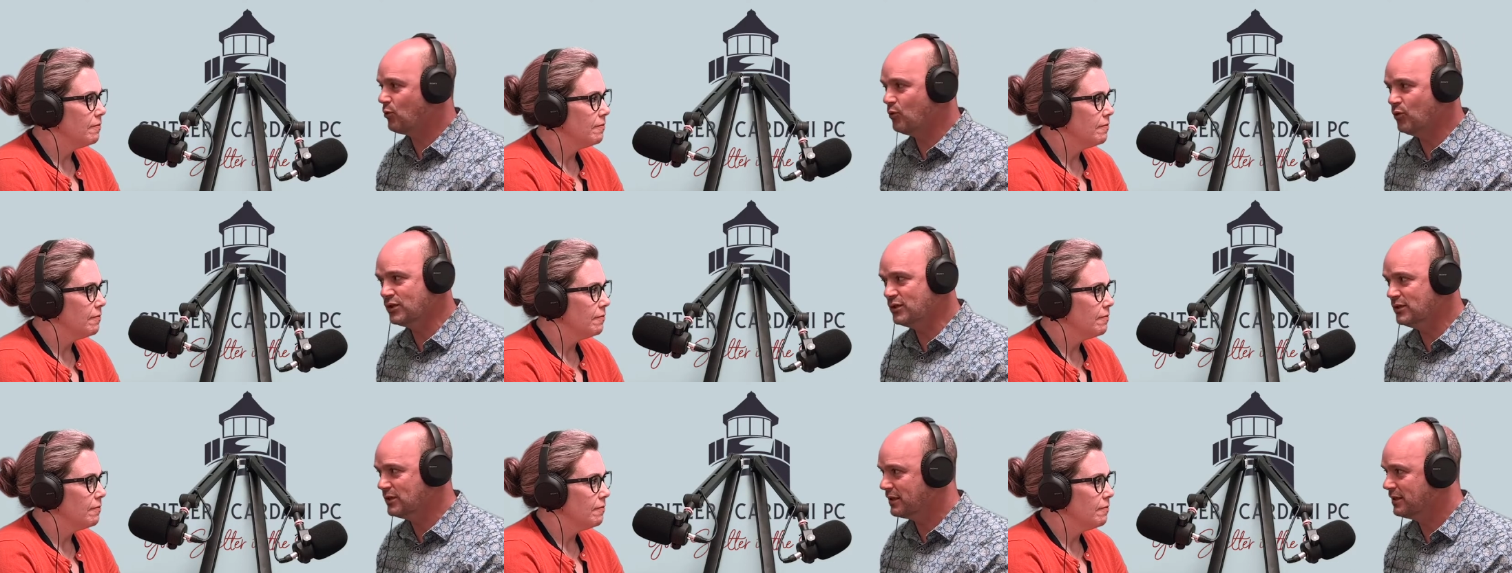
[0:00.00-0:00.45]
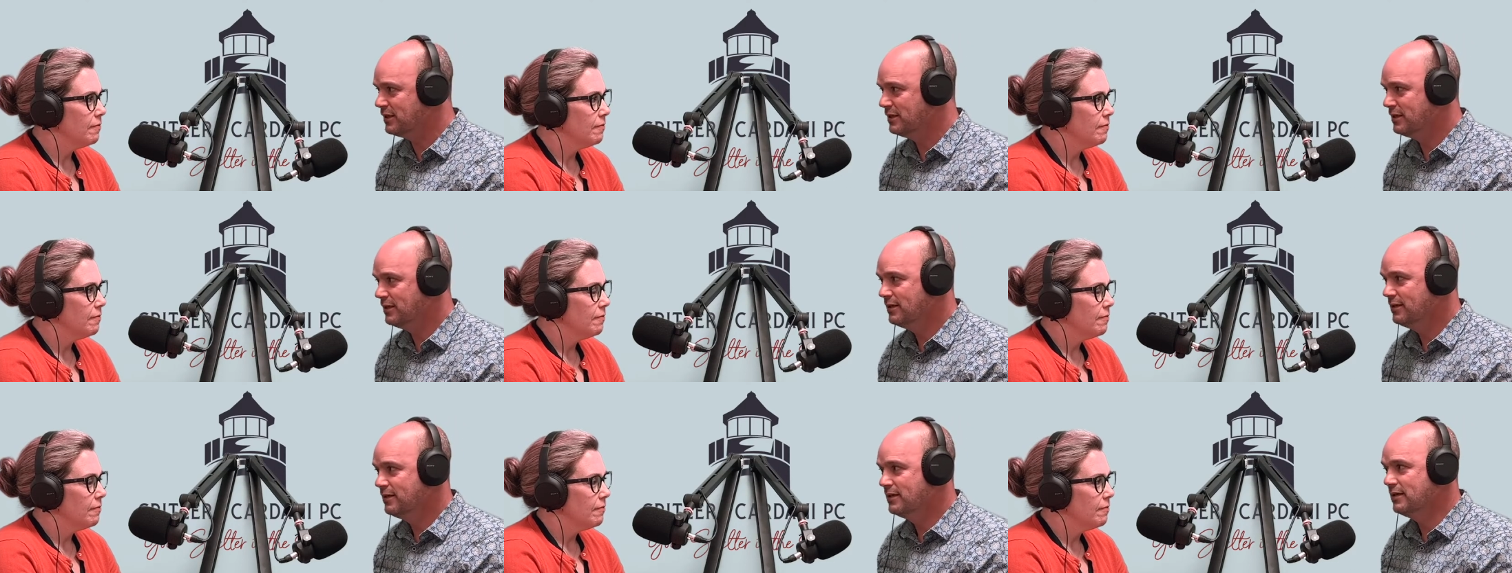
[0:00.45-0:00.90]
Speaker 1: world.
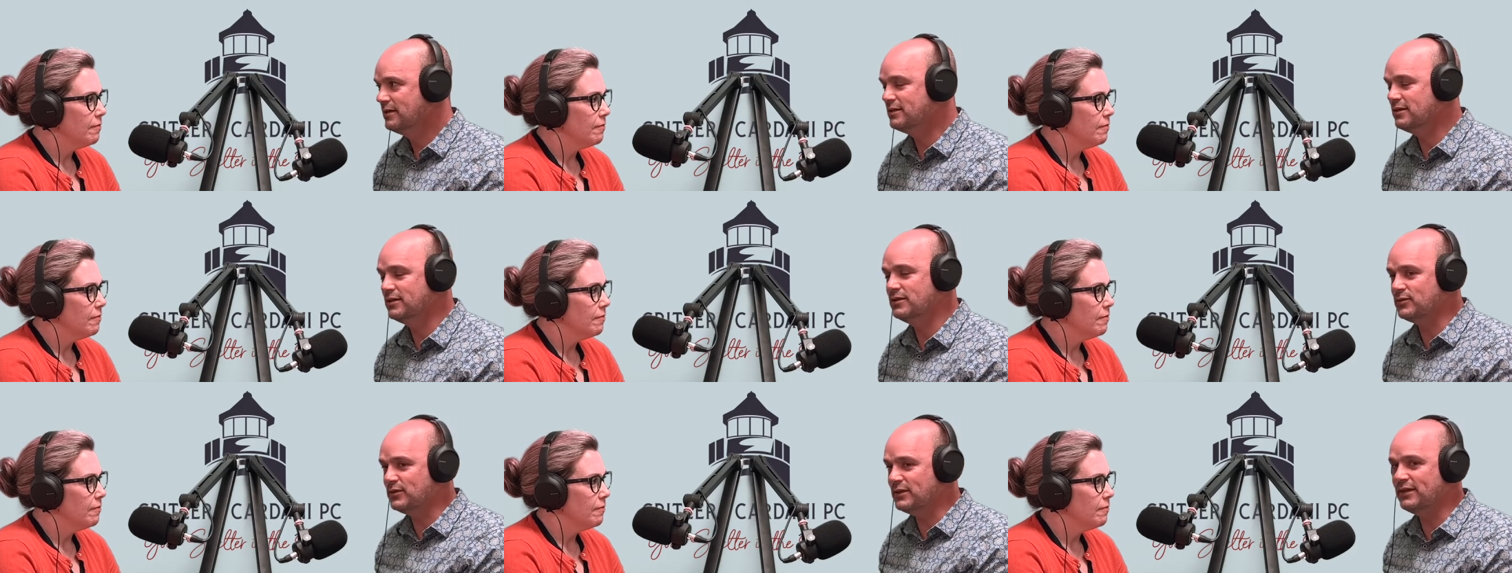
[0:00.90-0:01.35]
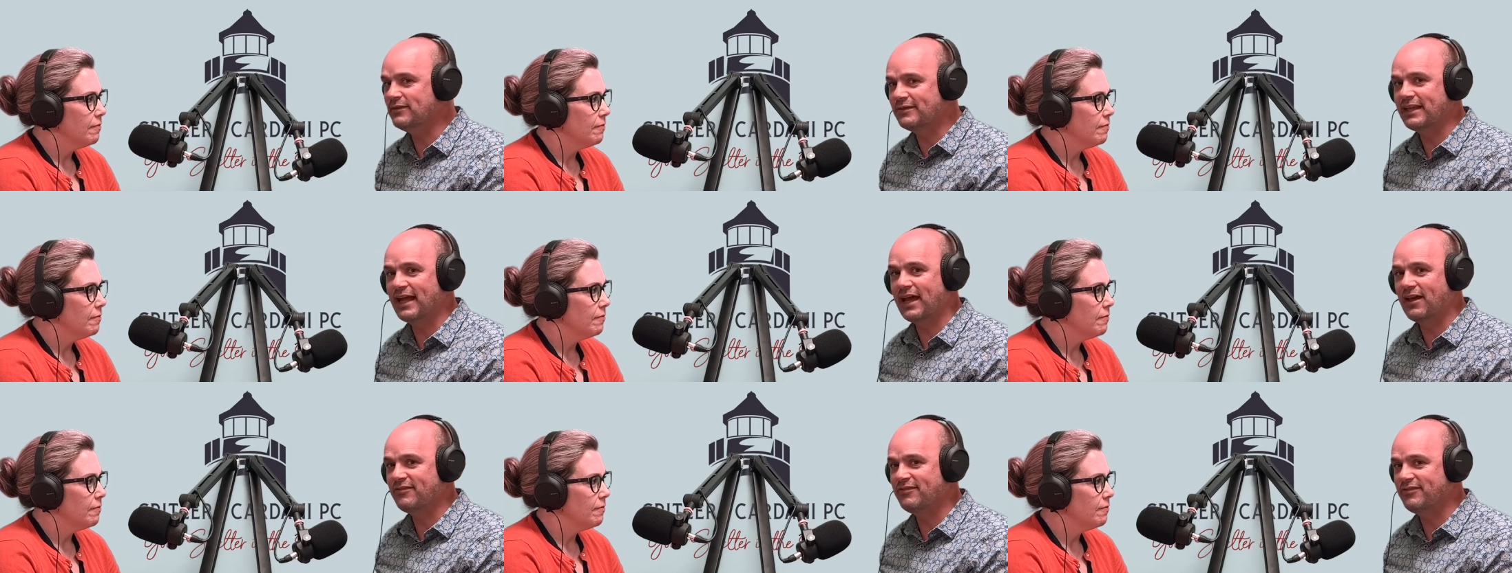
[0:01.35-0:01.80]
Don't live in
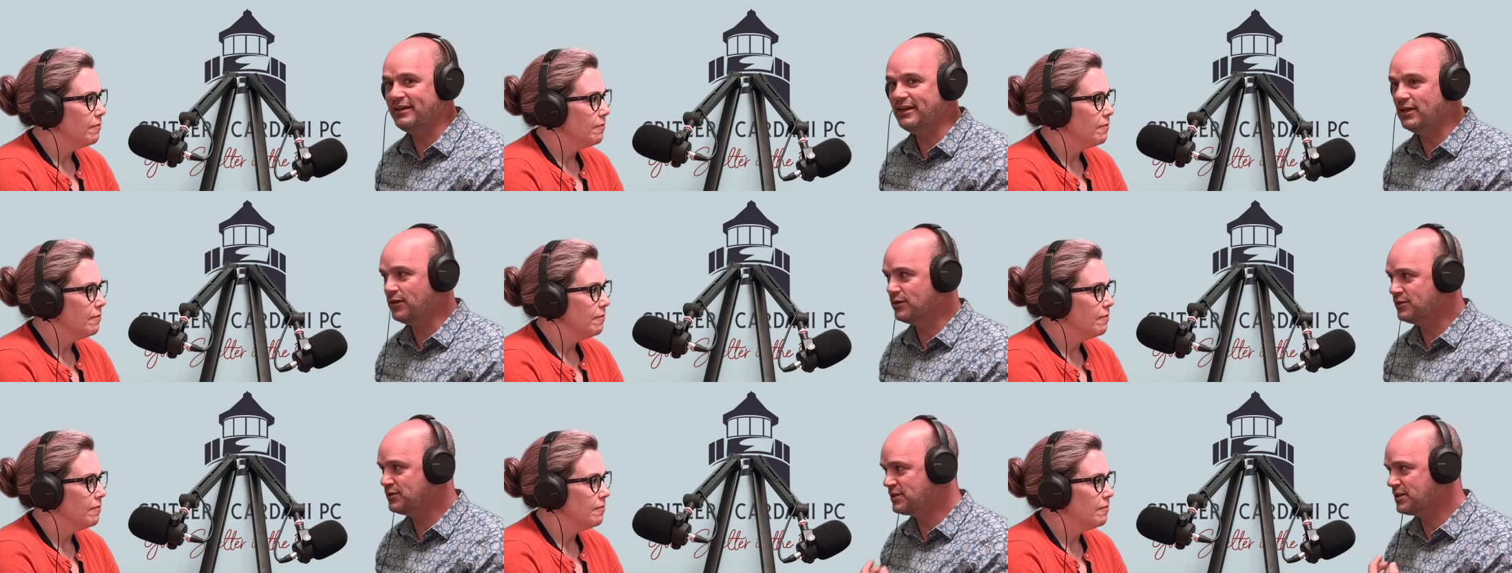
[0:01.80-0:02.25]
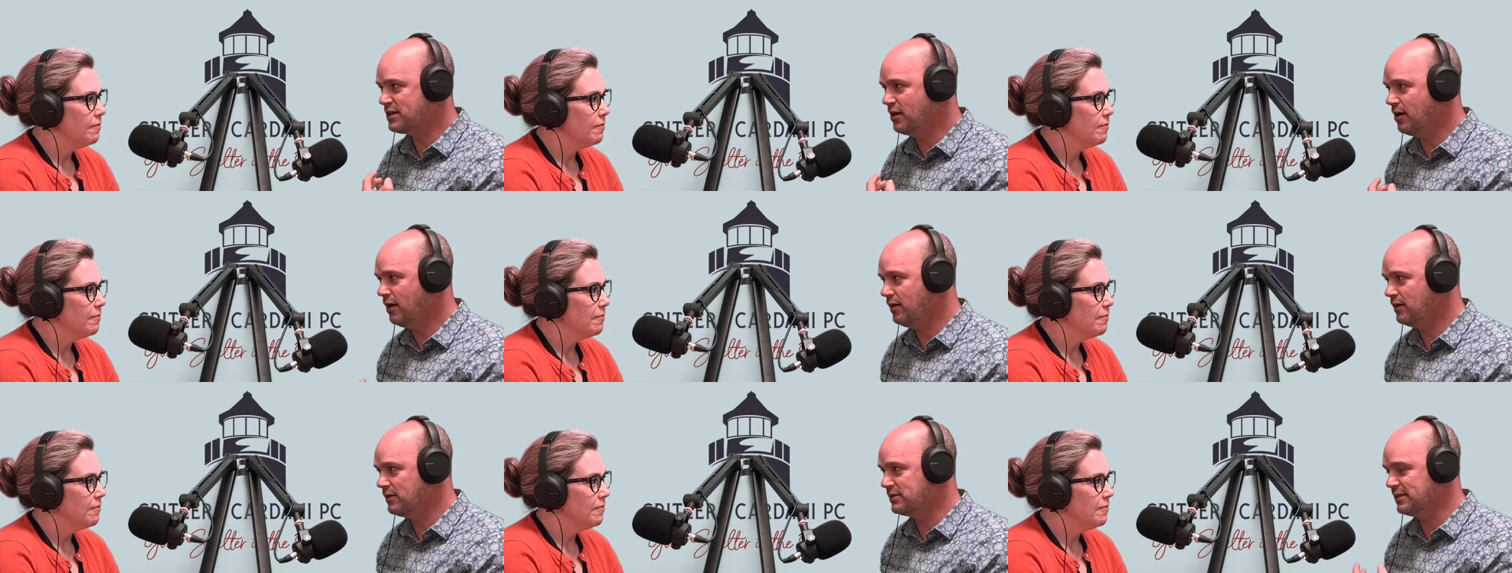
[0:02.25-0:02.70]
that fear. Just
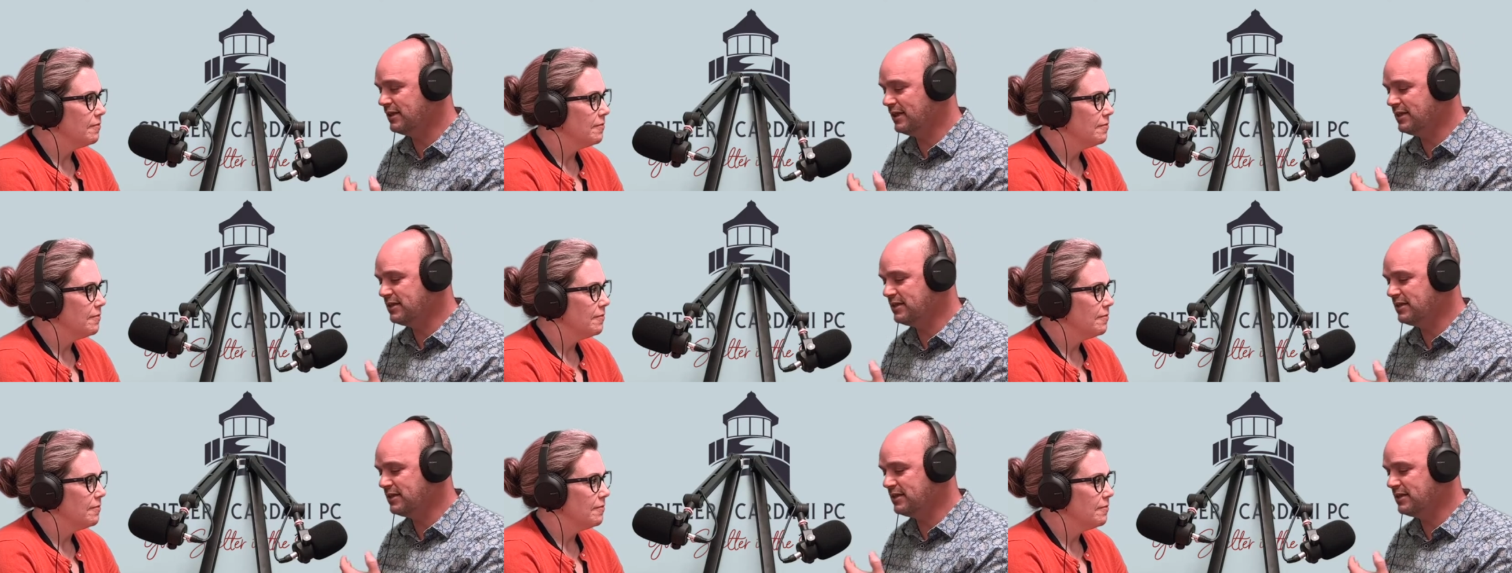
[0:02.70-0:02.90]
call us. Let